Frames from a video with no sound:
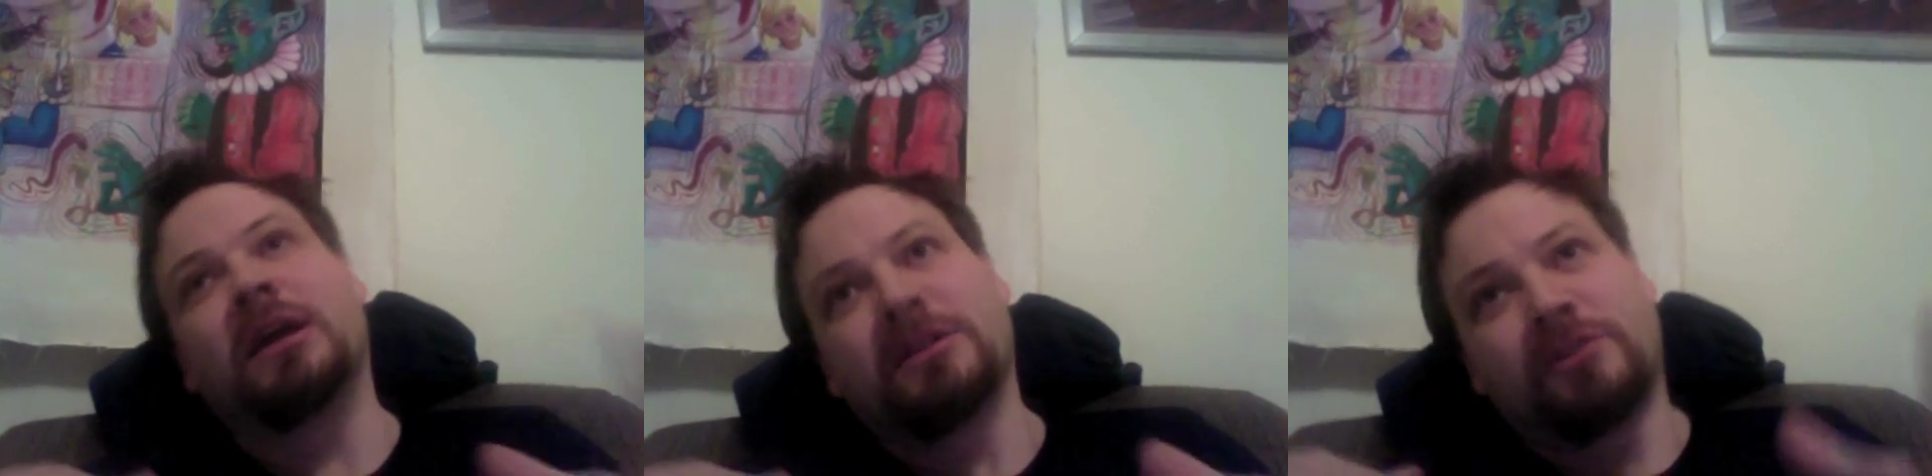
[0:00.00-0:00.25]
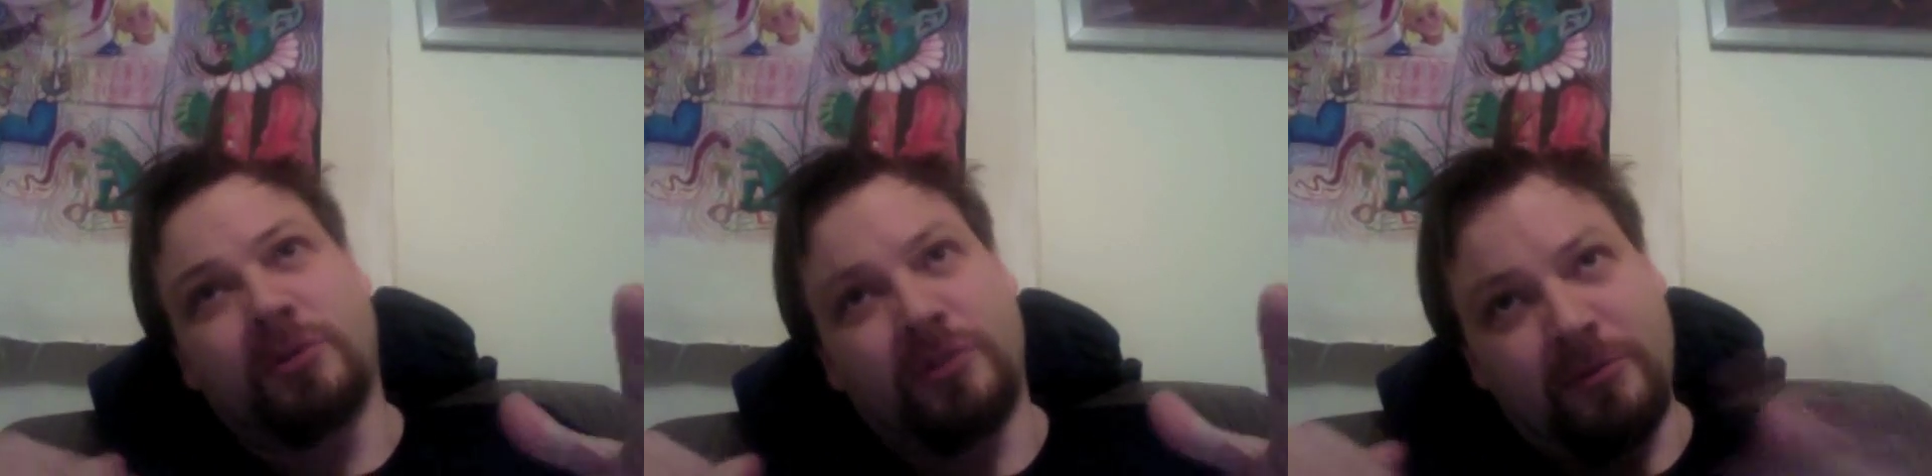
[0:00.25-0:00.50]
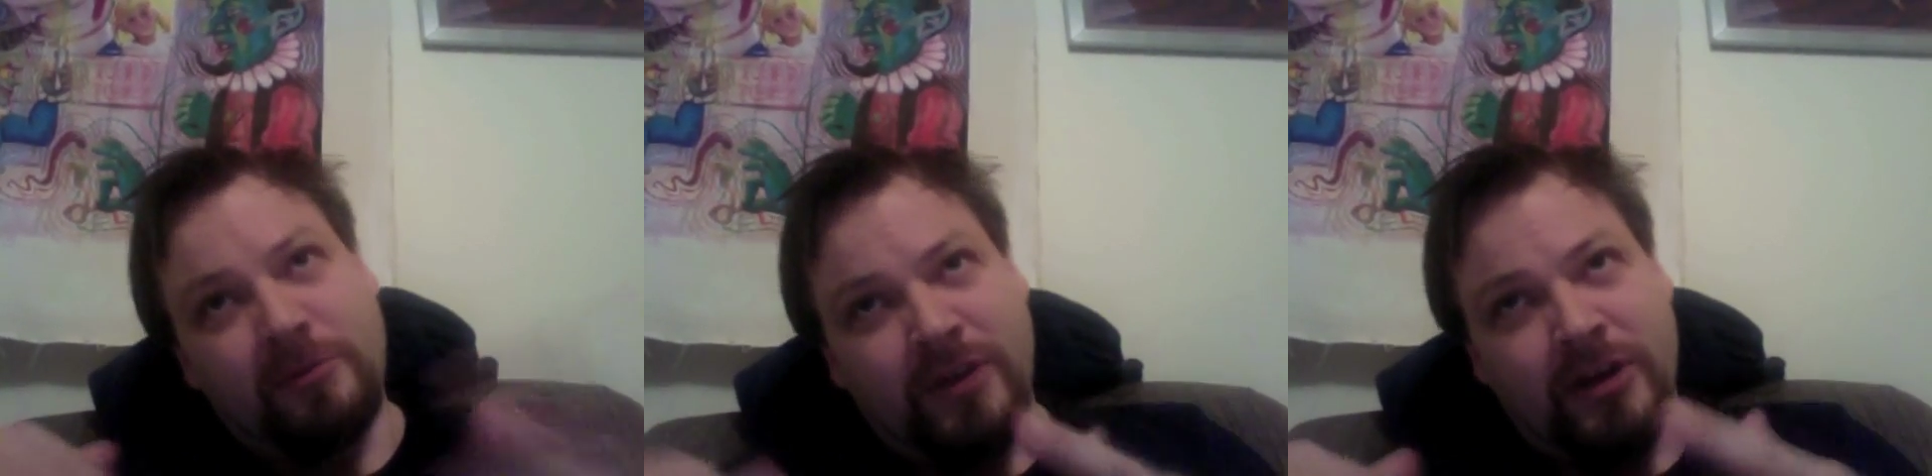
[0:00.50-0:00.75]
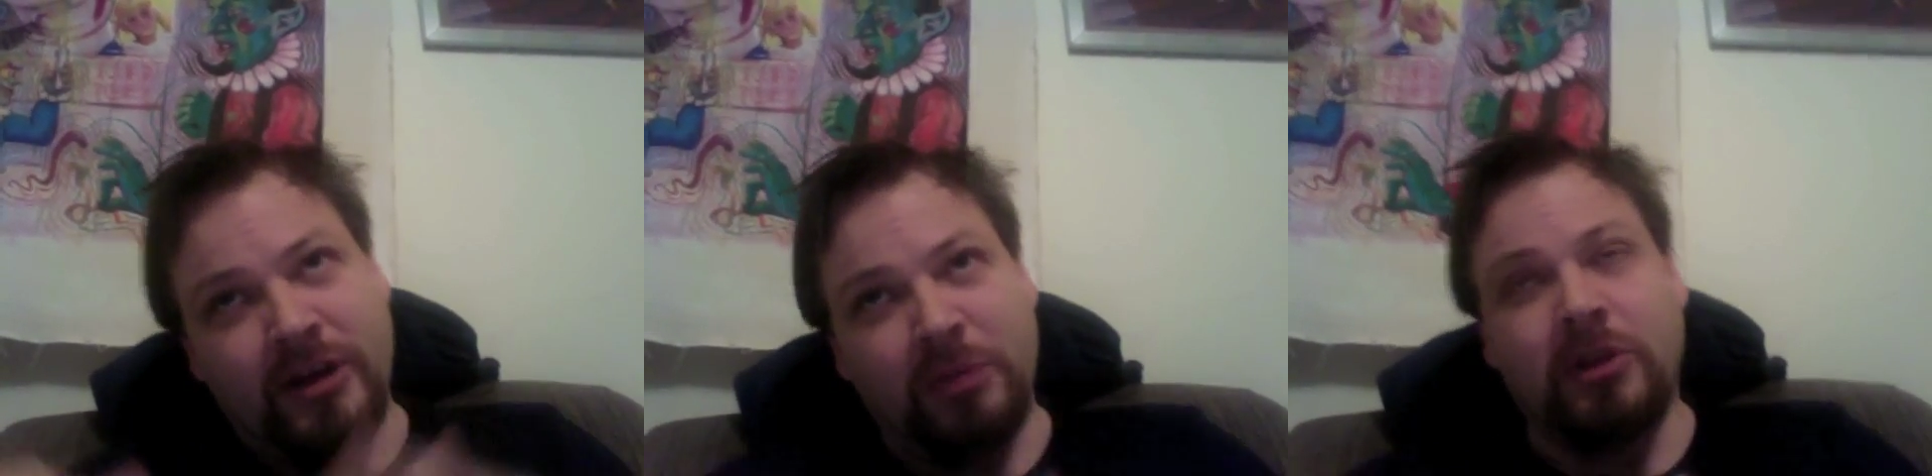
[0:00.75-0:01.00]
some
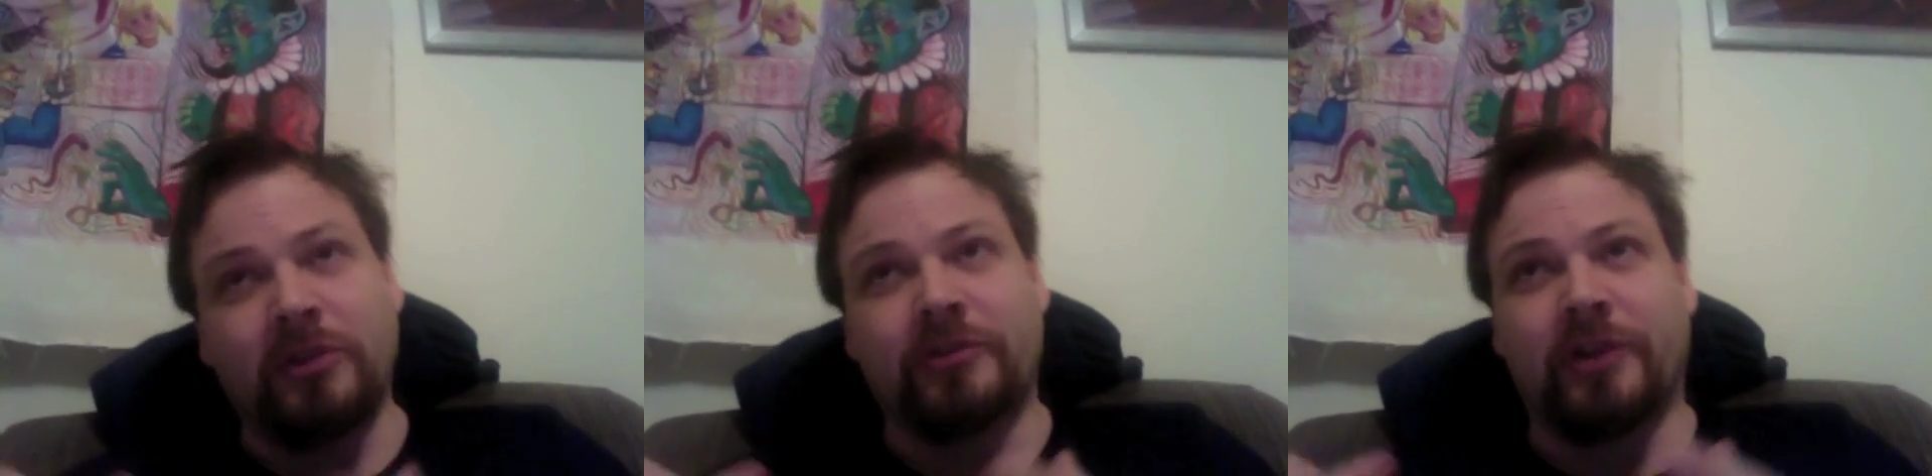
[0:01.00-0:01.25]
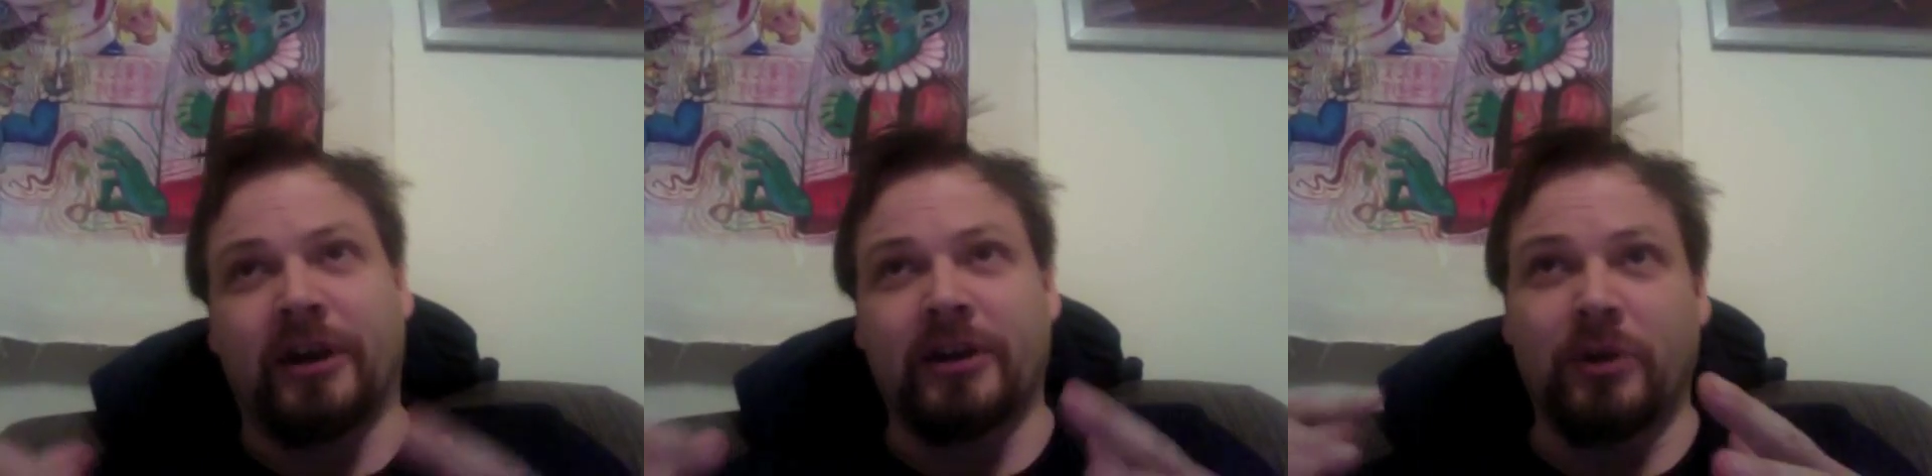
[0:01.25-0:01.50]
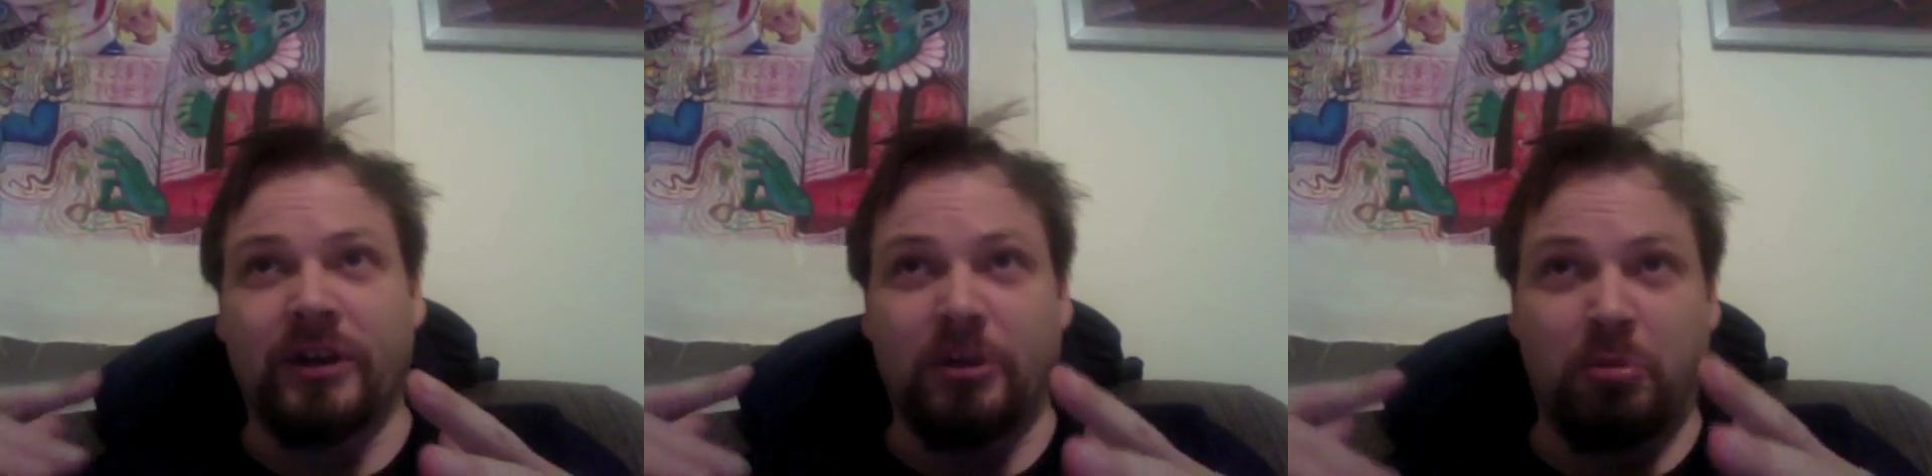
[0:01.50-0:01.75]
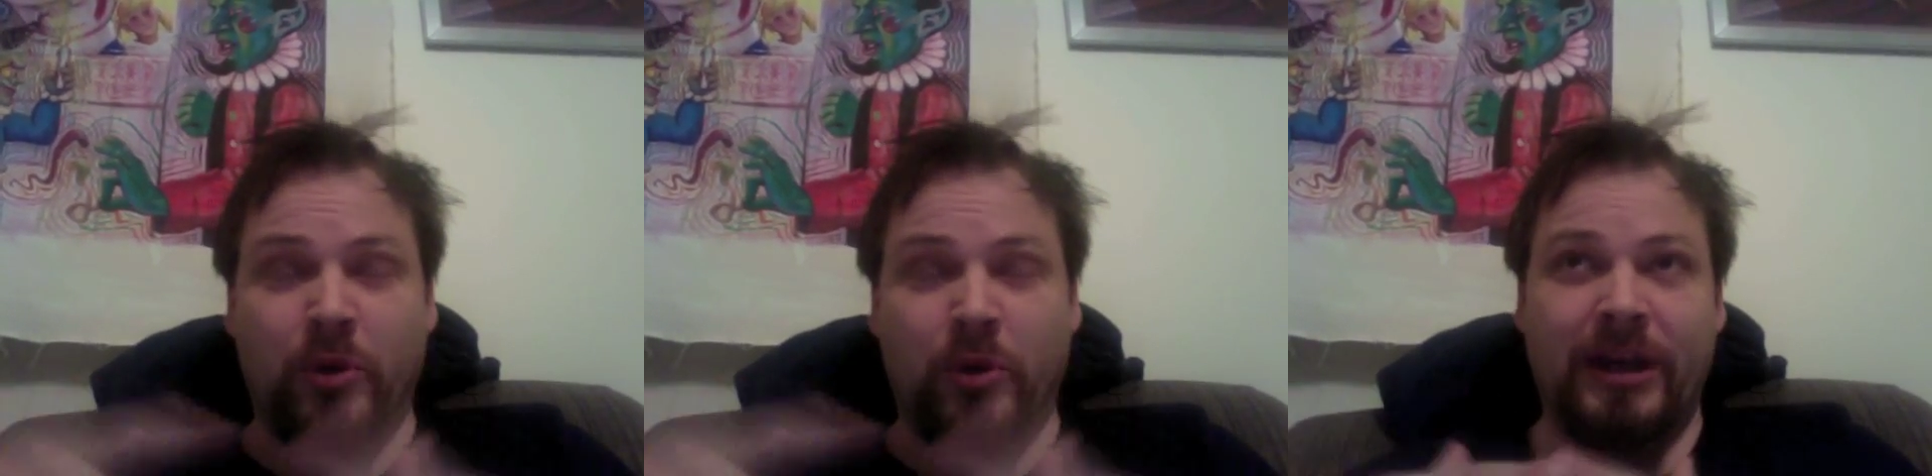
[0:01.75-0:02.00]
variables are going
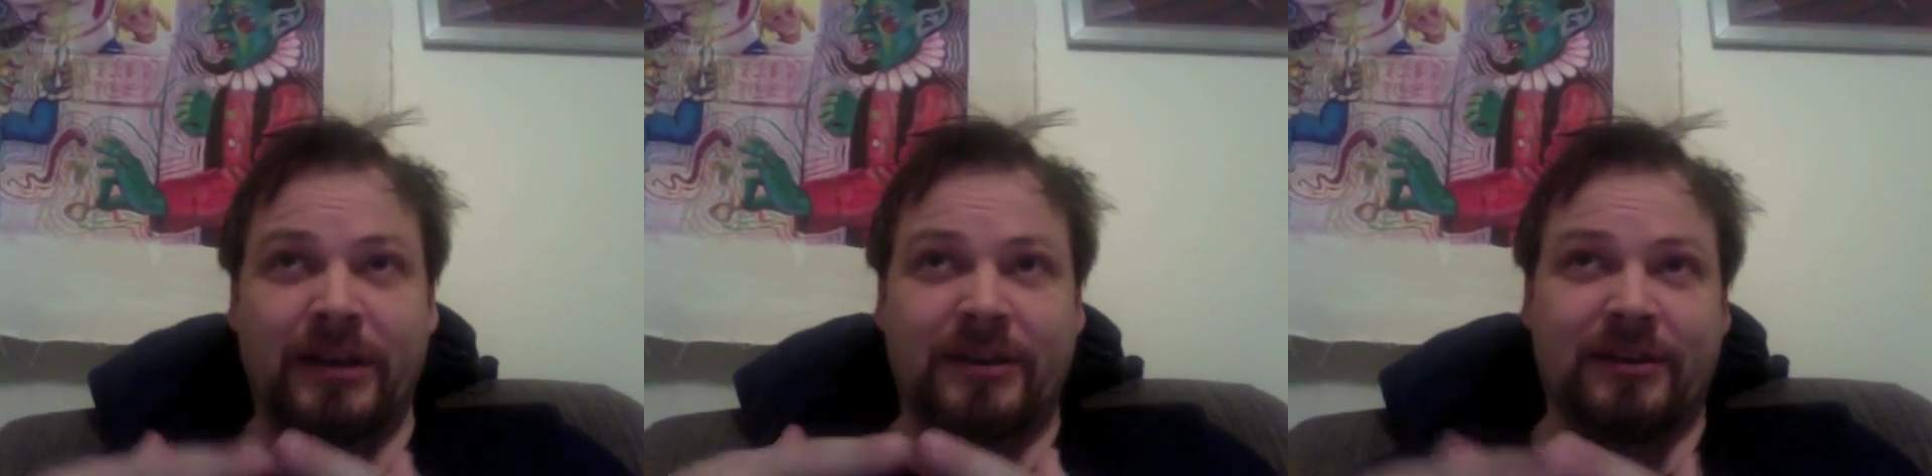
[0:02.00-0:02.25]
to point